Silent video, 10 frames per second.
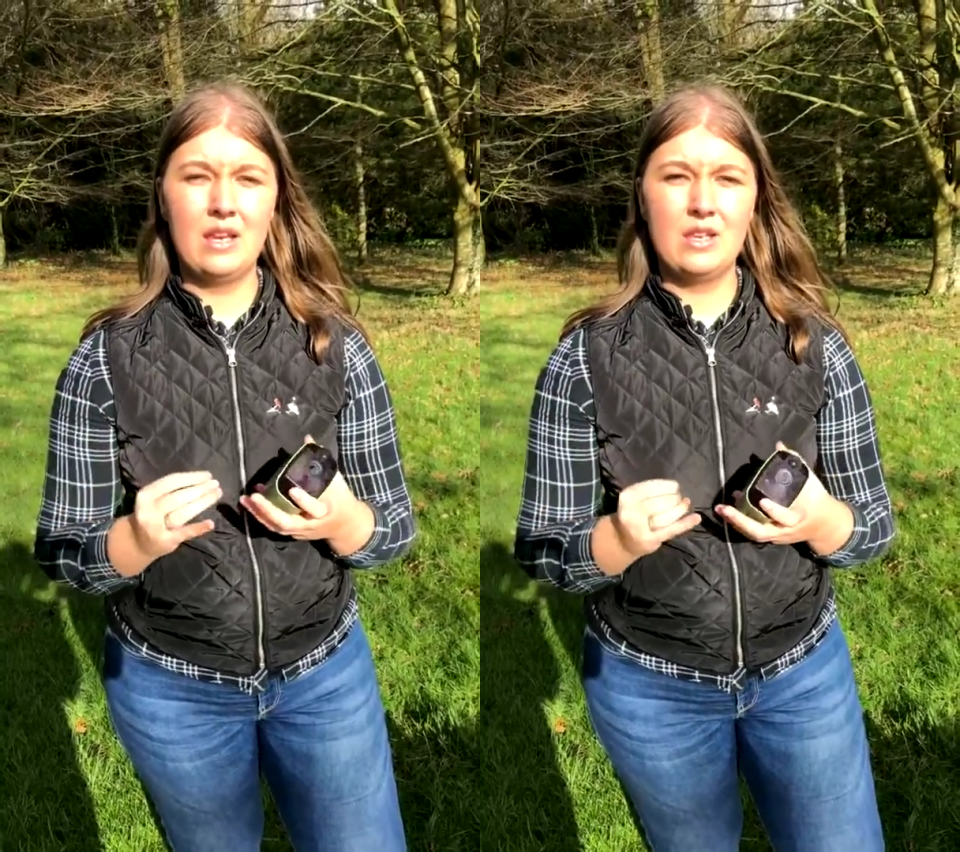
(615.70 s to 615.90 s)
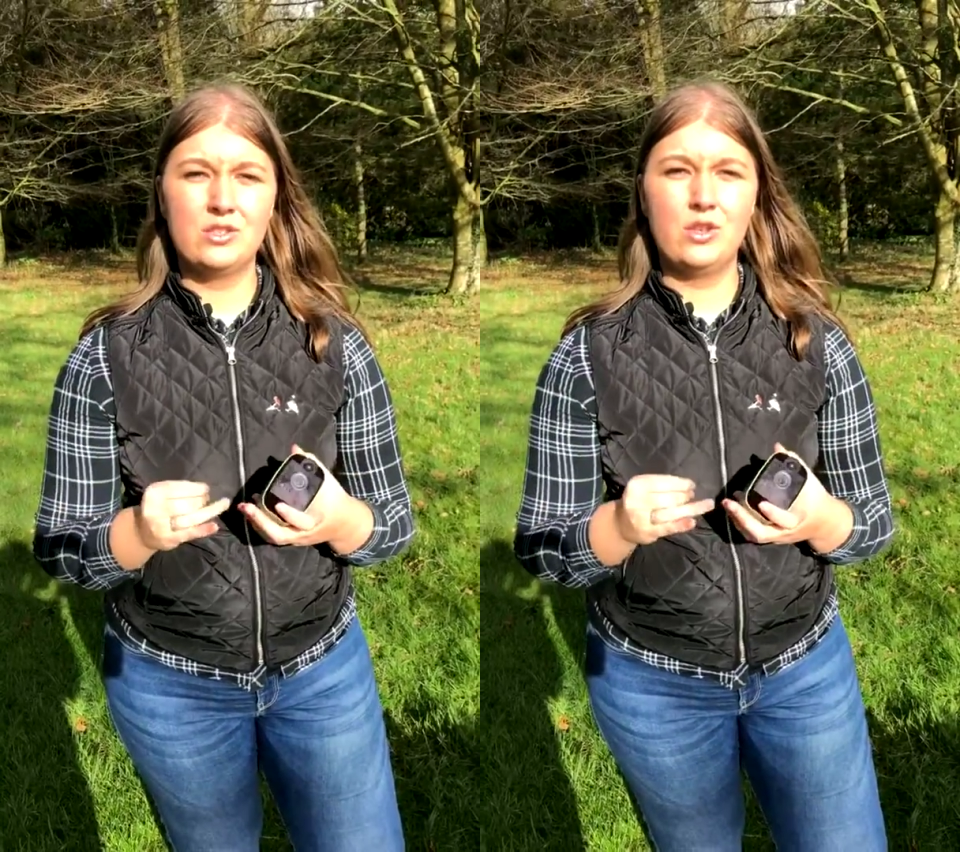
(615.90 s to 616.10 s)

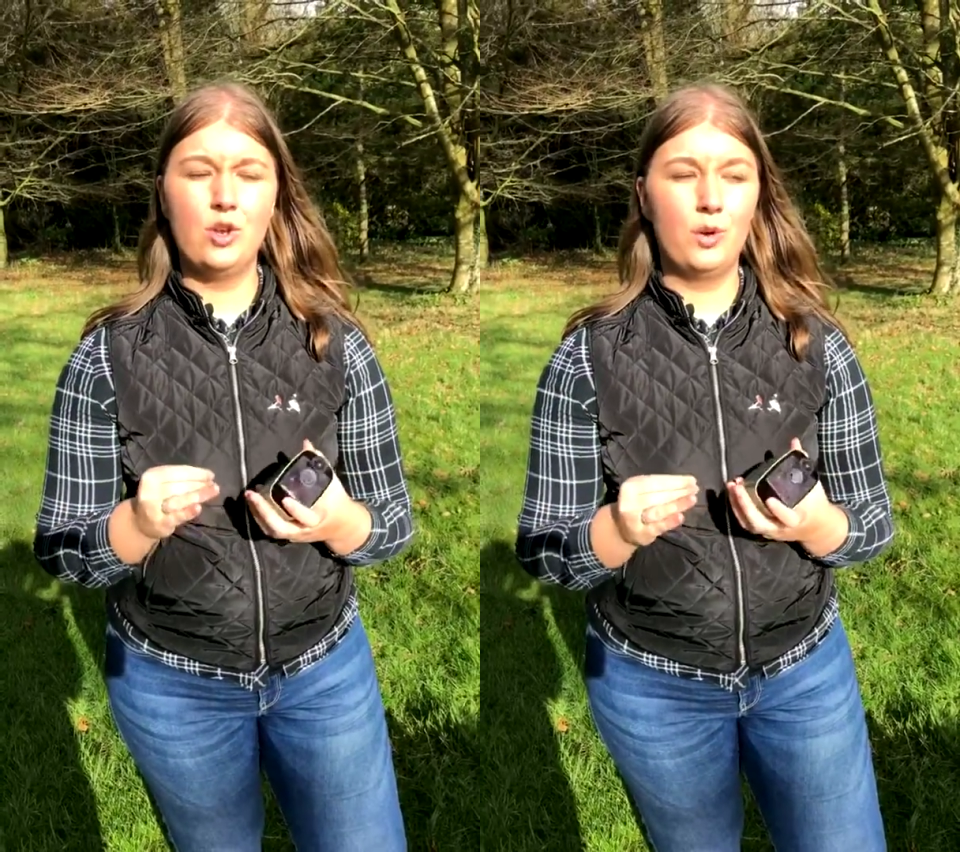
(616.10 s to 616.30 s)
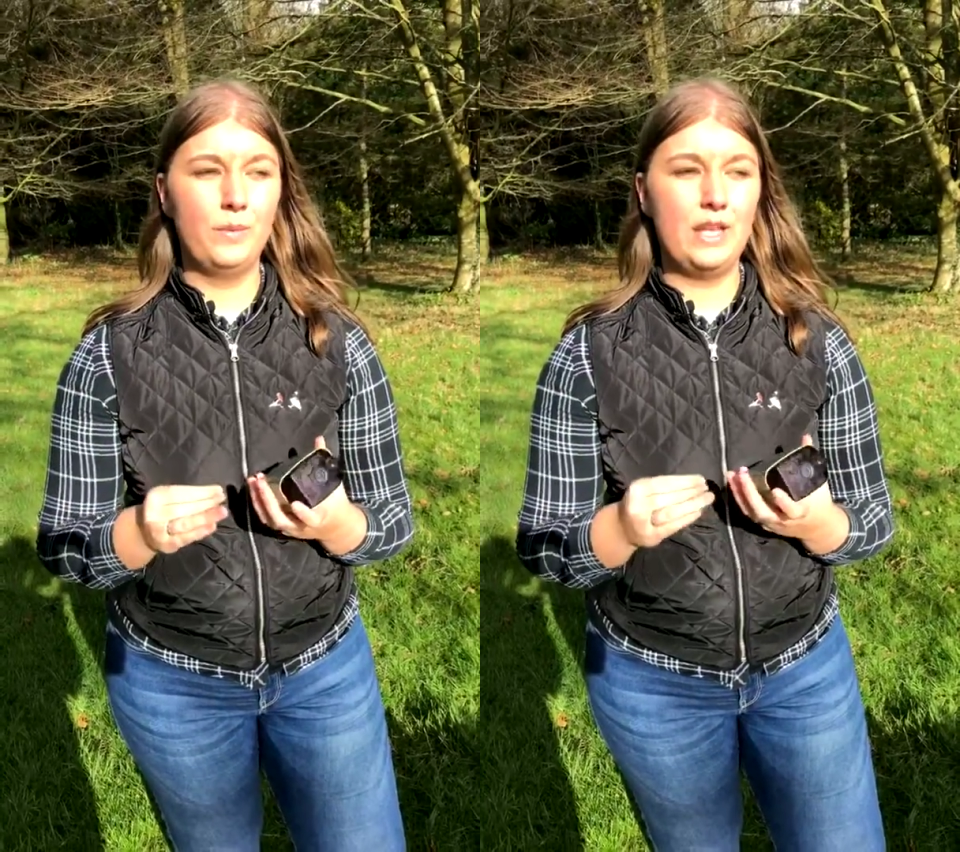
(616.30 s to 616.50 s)
So
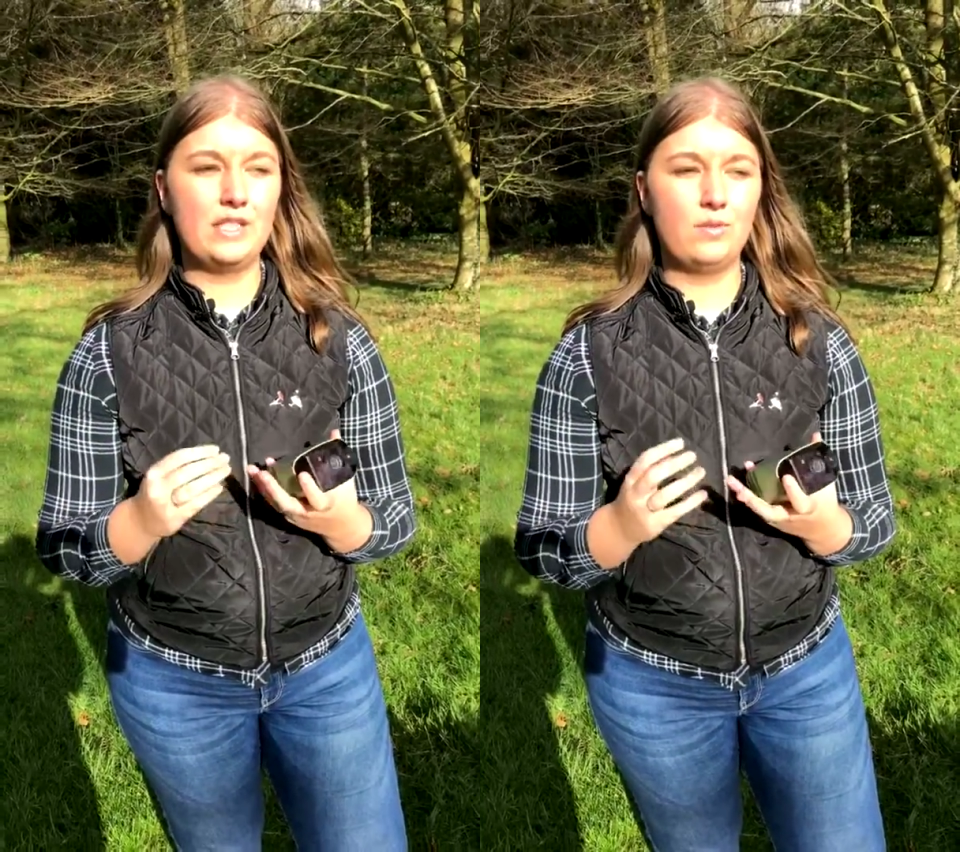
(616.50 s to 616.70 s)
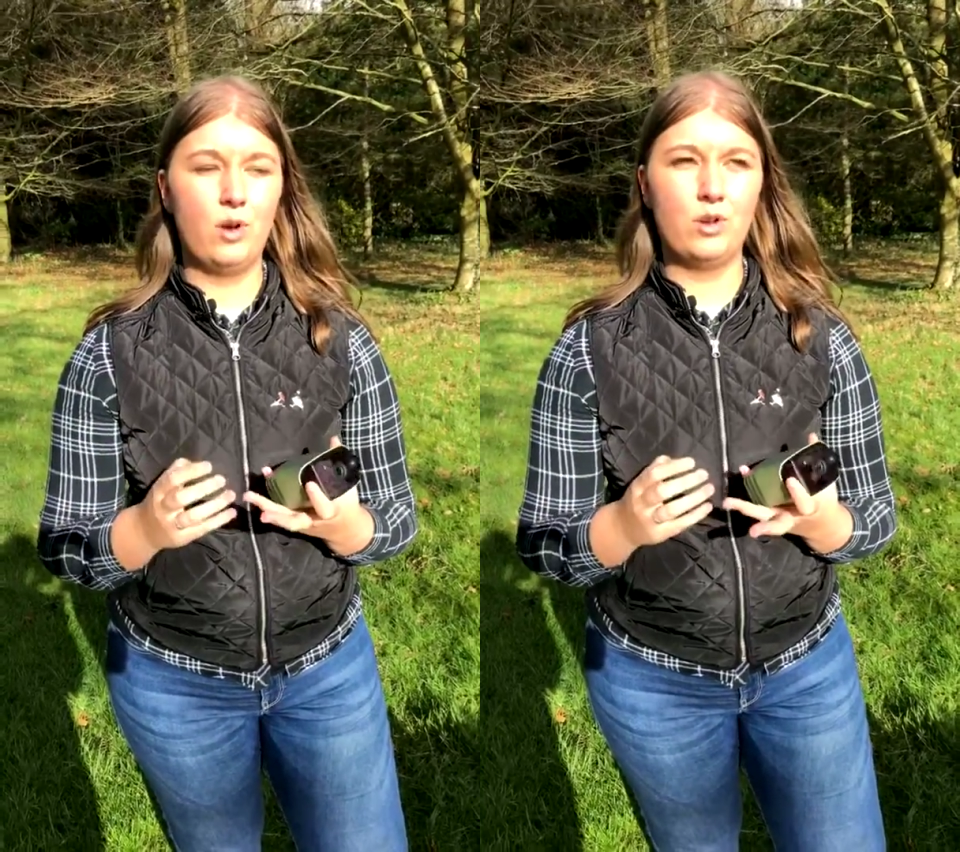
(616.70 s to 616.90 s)
normally
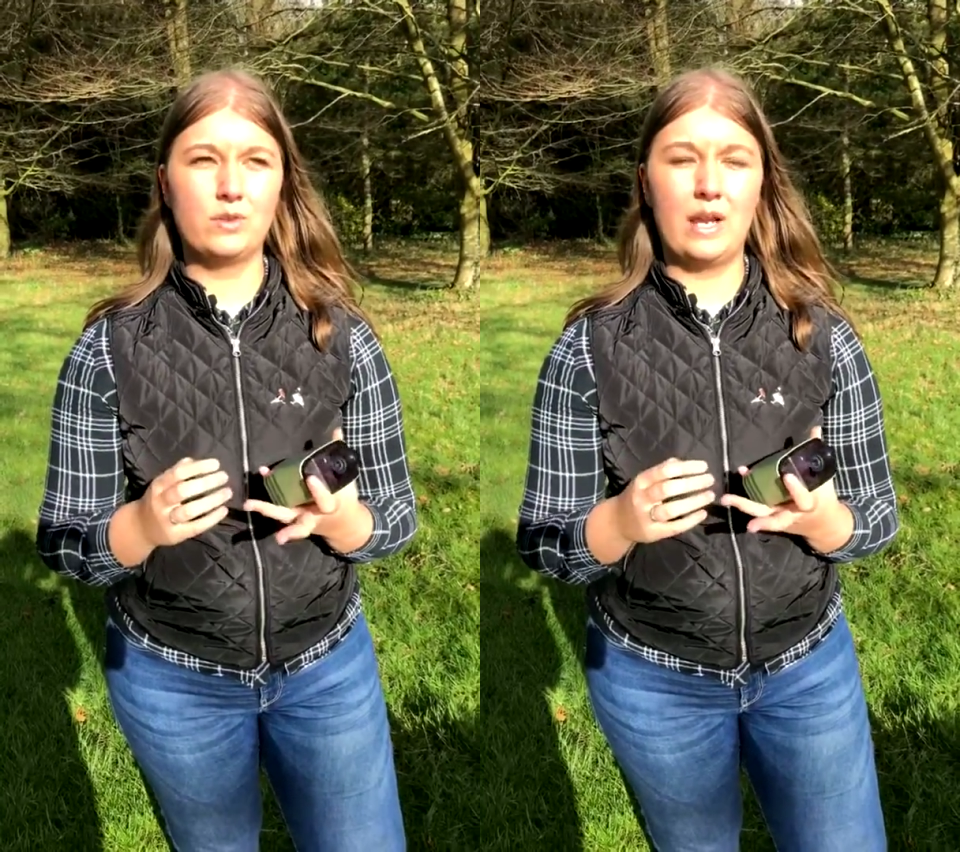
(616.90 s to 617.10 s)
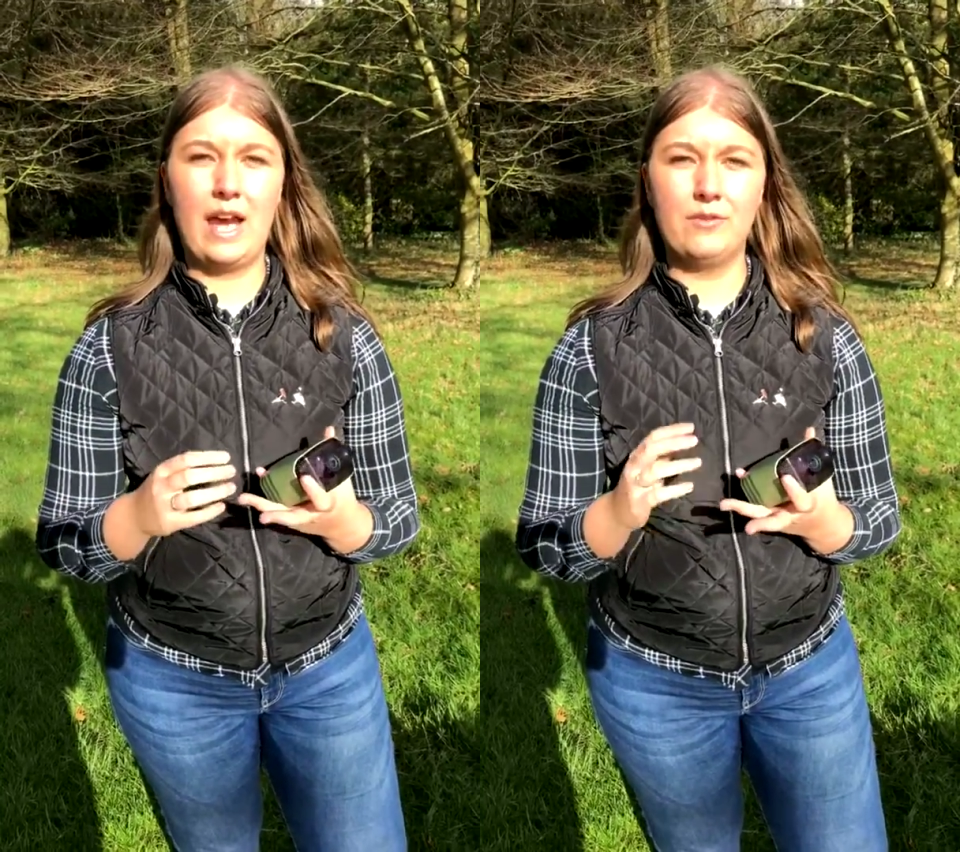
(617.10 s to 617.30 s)
swallows
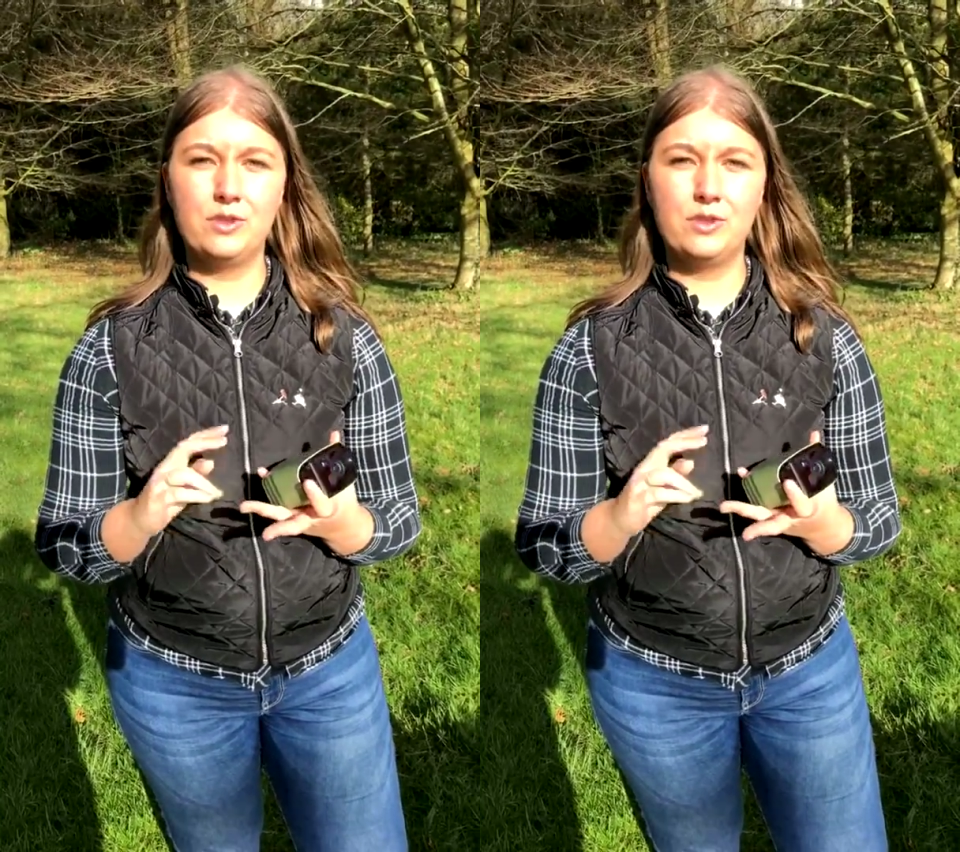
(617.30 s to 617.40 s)
will have